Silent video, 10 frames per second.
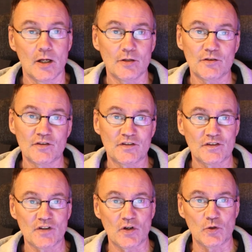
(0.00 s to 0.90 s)

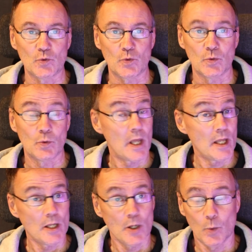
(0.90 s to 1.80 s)
So,
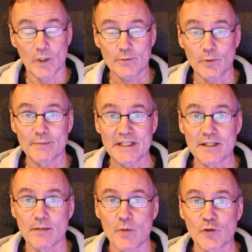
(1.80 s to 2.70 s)
what will be the
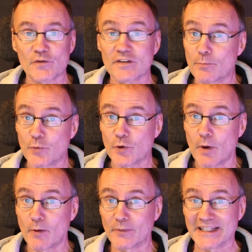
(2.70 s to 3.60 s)
most
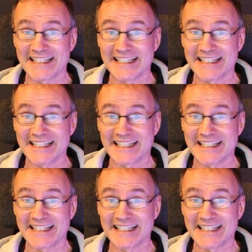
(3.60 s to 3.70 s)
probable